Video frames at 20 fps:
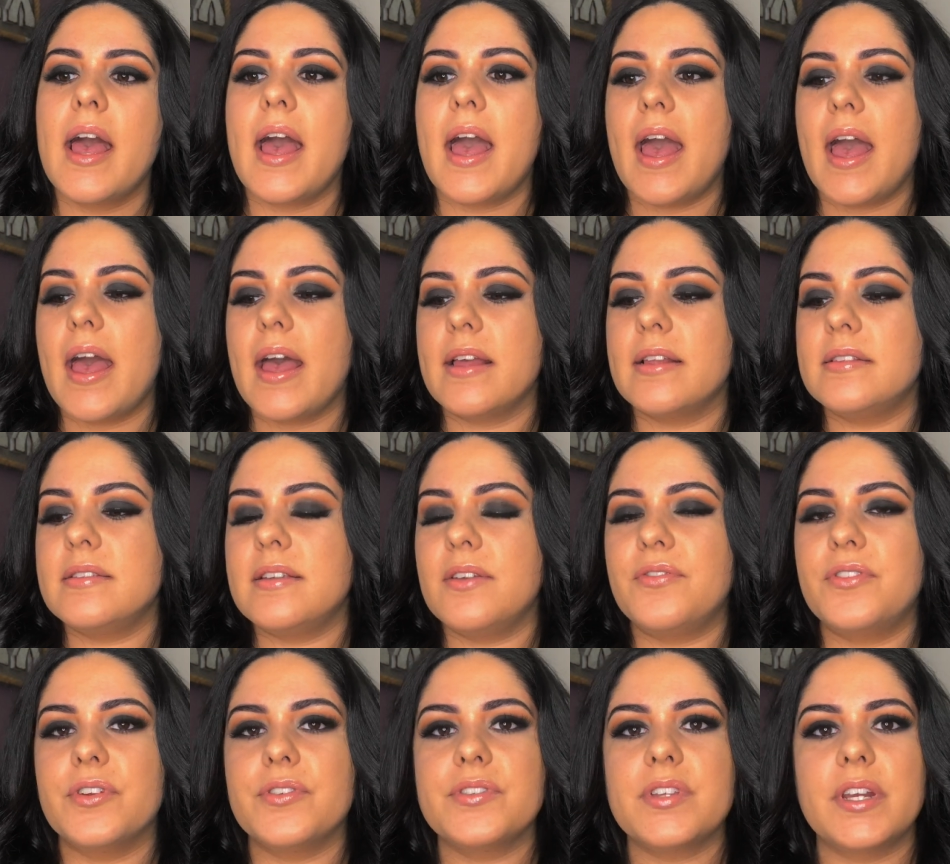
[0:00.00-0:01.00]
and if
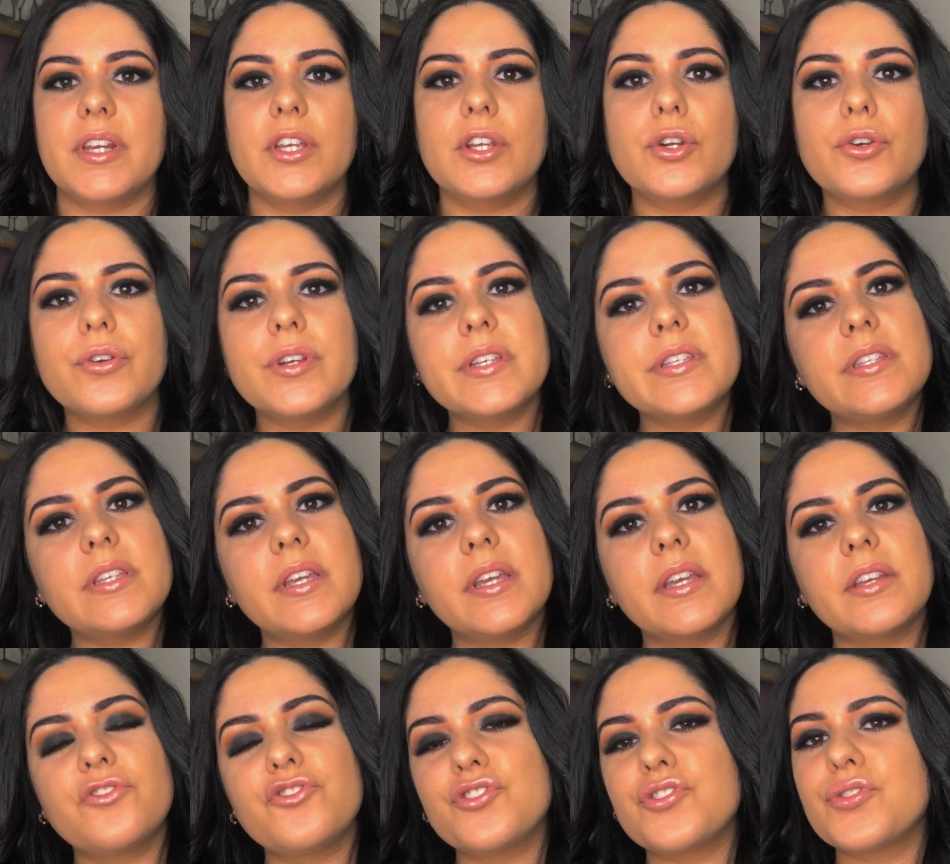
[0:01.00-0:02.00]
there's any creasing
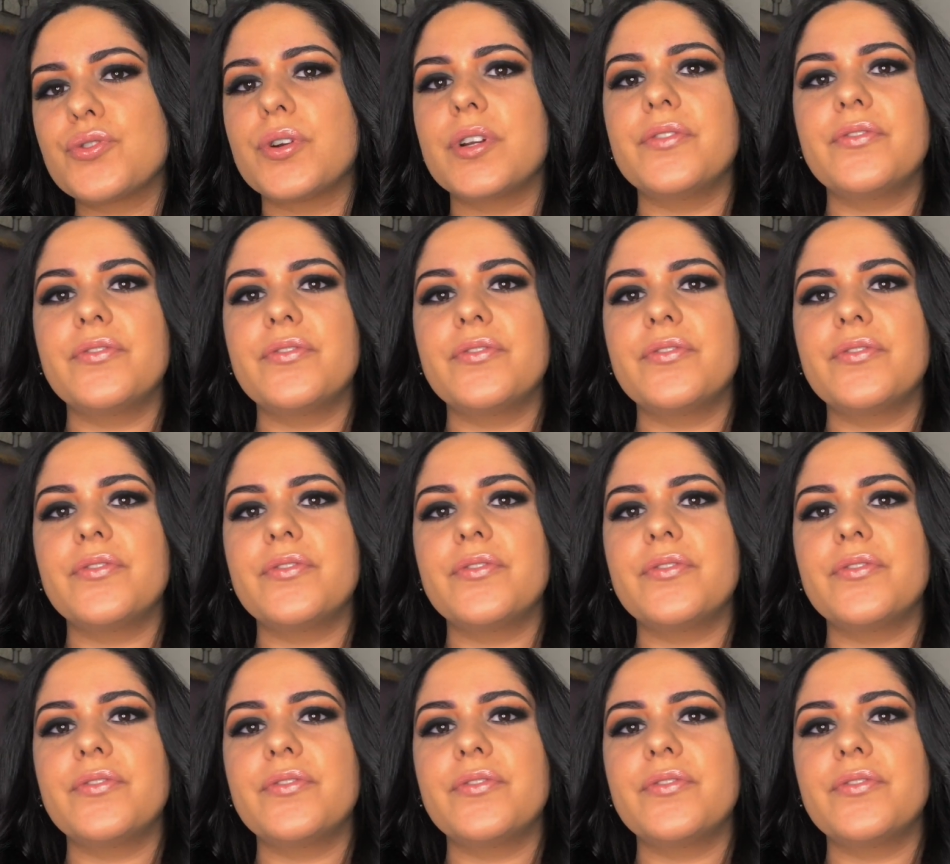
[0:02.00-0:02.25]
and just sort